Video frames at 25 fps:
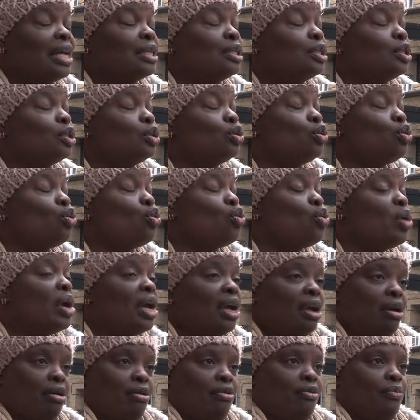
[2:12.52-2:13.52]
I
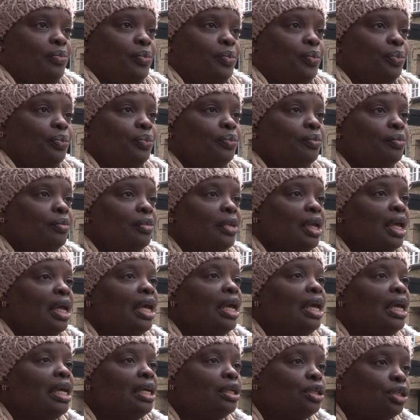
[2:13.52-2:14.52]
swear.
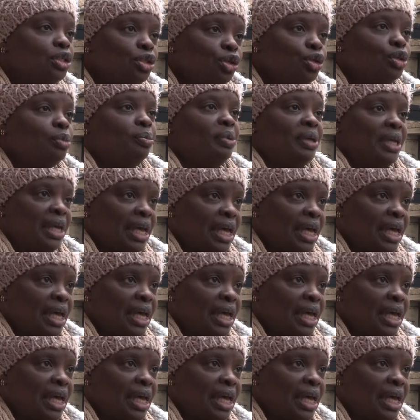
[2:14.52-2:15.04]
He should be